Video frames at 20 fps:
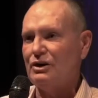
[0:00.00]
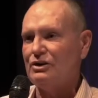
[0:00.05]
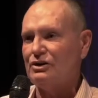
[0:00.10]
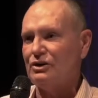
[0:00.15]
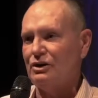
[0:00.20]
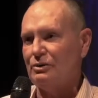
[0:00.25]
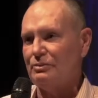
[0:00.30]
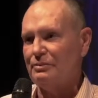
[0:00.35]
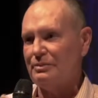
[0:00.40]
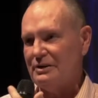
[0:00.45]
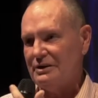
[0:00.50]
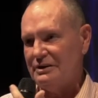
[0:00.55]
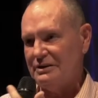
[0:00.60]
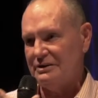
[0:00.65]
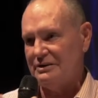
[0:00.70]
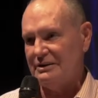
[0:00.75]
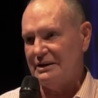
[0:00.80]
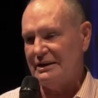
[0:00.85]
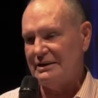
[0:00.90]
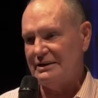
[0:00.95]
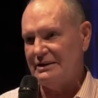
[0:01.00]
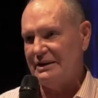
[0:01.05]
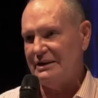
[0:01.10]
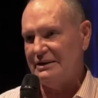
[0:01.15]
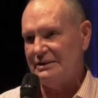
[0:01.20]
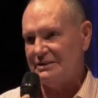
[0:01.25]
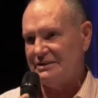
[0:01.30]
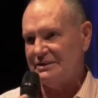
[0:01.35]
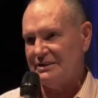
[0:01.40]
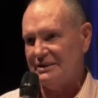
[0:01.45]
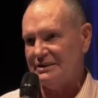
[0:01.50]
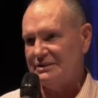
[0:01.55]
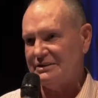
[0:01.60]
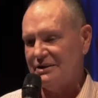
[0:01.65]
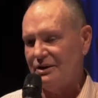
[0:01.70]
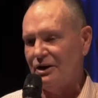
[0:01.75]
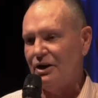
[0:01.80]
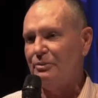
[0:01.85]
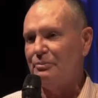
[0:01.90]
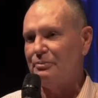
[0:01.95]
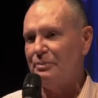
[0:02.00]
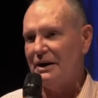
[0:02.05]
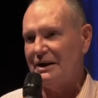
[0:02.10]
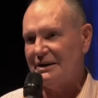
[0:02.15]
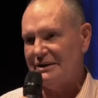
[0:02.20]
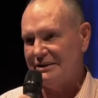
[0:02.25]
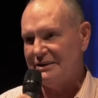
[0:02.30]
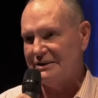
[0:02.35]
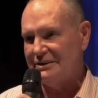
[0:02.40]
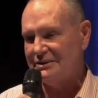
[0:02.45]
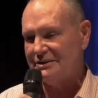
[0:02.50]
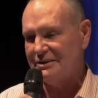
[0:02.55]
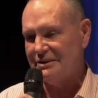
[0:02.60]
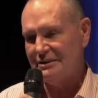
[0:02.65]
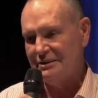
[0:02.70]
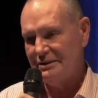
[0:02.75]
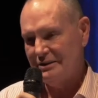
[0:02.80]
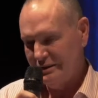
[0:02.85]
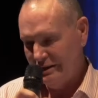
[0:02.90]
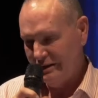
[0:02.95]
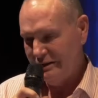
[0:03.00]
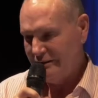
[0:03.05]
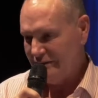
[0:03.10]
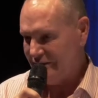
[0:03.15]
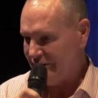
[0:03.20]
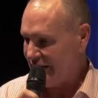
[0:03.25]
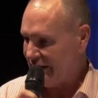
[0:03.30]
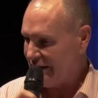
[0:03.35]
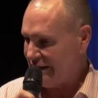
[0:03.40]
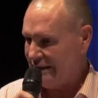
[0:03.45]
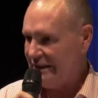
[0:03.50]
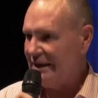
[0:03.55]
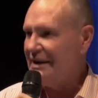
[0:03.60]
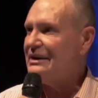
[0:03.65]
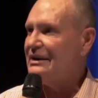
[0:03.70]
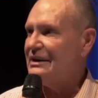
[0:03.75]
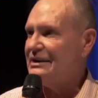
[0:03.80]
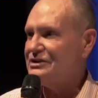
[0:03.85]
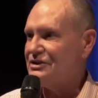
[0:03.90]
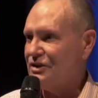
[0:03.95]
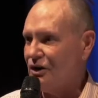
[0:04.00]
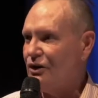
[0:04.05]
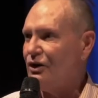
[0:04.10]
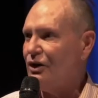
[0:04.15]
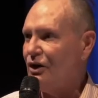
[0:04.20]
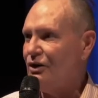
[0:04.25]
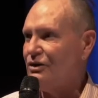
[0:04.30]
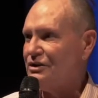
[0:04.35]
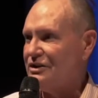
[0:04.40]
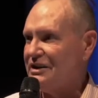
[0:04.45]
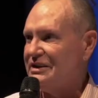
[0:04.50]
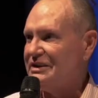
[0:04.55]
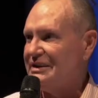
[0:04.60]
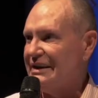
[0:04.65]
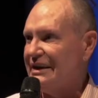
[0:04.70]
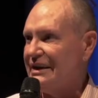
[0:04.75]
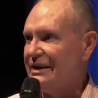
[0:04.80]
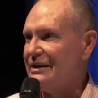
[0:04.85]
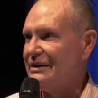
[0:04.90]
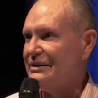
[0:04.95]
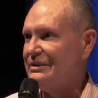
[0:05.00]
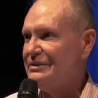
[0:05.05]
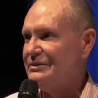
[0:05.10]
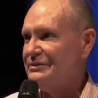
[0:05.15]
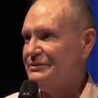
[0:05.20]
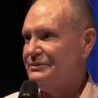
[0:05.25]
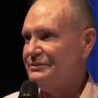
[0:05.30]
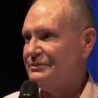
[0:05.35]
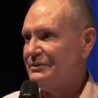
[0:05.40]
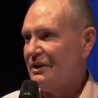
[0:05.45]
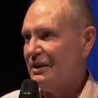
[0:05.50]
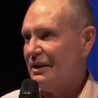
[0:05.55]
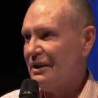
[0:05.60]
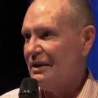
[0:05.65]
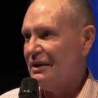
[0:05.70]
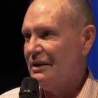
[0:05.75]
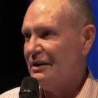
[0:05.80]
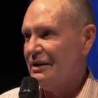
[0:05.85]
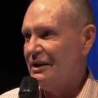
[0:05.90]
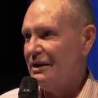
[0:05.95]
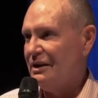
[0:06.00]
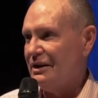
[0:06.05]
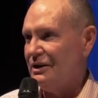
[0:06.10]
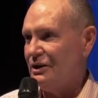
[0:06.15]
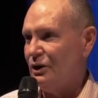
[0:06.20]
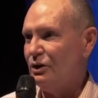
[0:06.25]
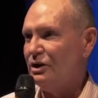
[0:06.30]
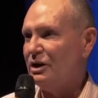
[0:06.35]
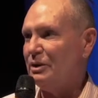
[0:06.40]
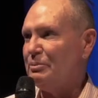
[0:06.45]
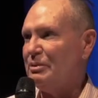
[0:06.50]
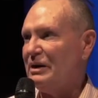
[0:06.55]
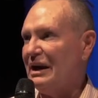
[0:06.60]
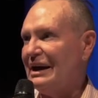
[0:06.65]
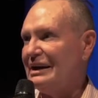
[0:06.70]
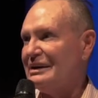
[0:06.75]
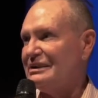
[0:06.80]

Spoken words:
World Cup, 1996 on penalties. Fucking hell, that took hard to take. And all the